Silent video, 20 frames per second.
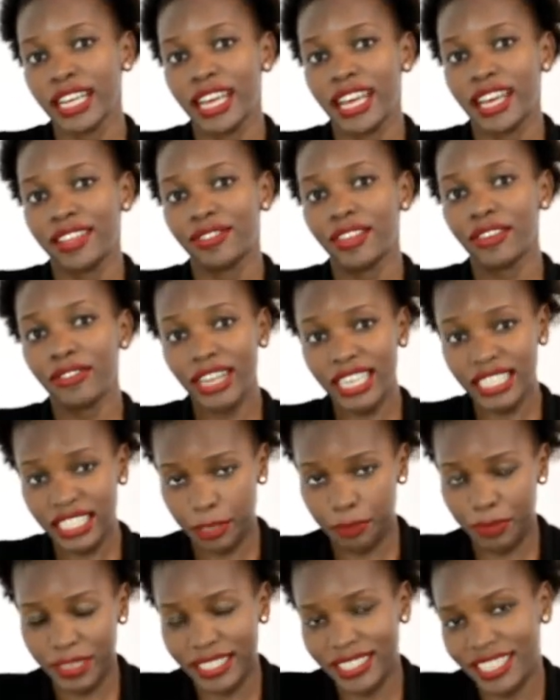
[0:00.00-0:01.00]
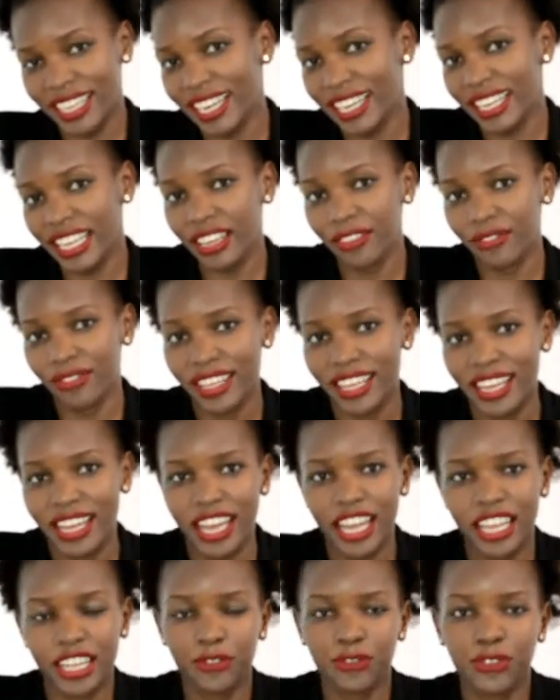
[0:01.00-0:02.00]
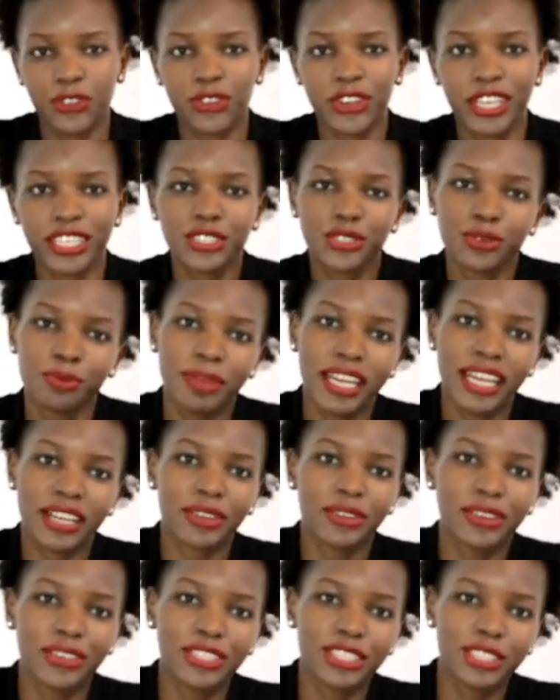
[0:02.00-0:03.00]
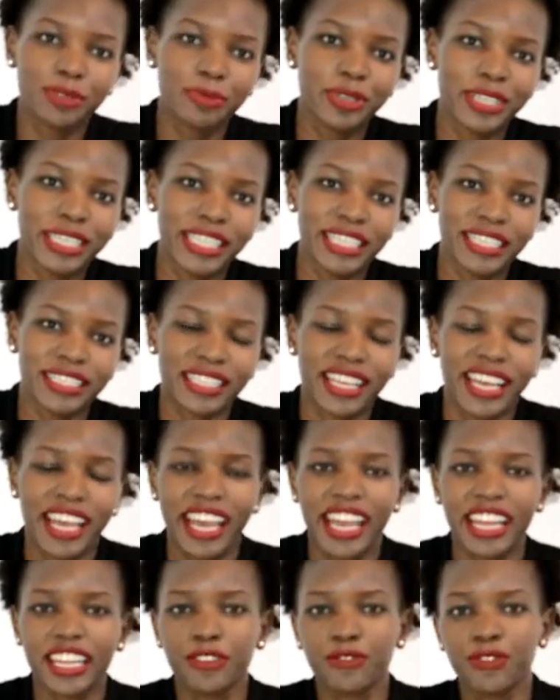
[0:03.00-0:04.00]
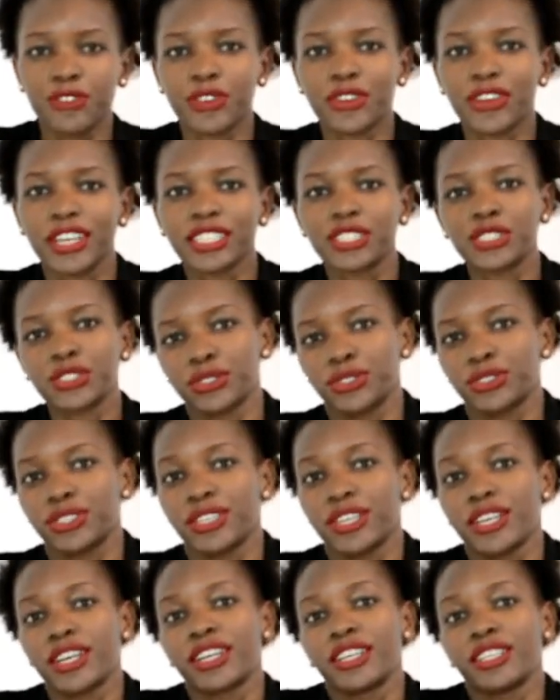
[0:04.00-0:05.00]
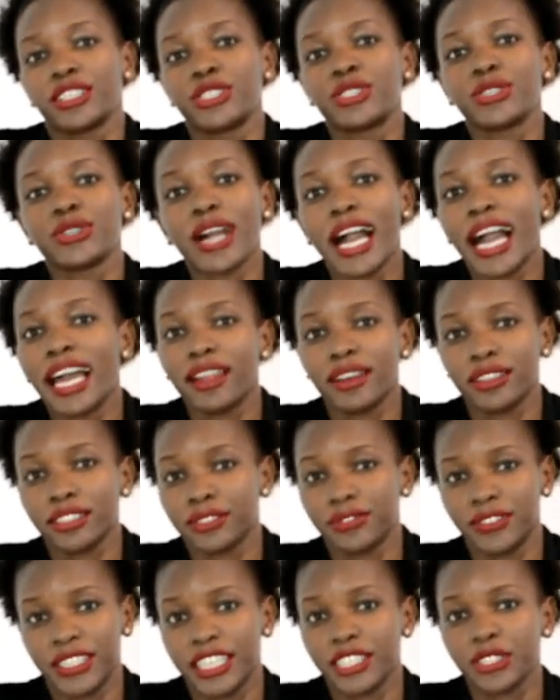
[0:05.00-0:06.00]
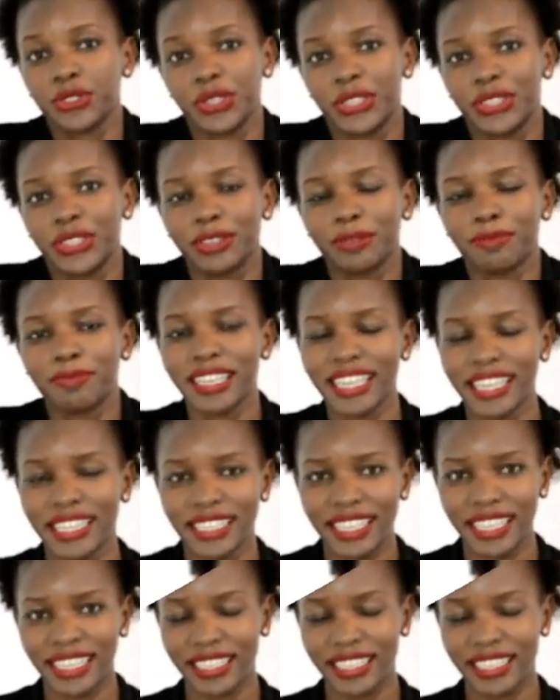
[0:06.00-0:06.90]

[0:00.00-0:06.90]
the recipes that I give, and if you're going to make good smoothies, and if you're going to do a lot of things with your blender.